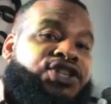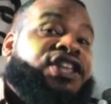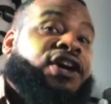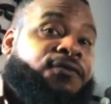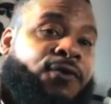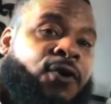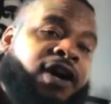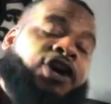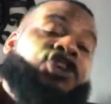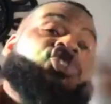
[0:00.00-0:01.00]

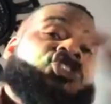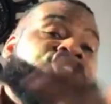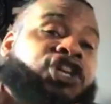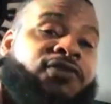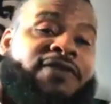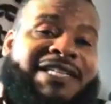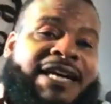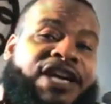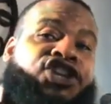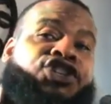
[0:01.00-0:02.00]
Therefore, you deserve to
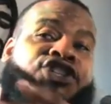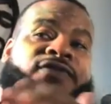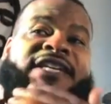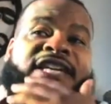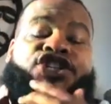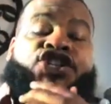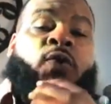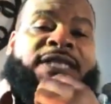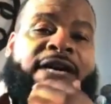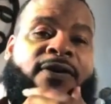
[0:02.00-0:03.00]
die. You deserve to get
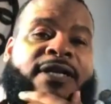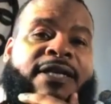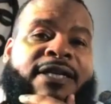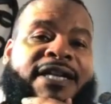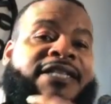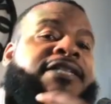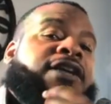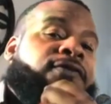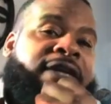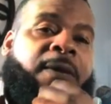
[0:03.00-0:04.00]
choked out and
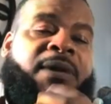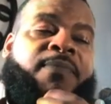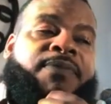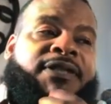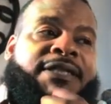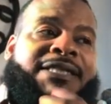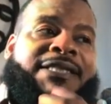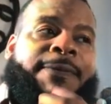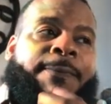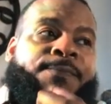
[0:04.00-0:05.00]
snuffed out by
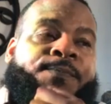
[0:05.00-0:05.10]
police.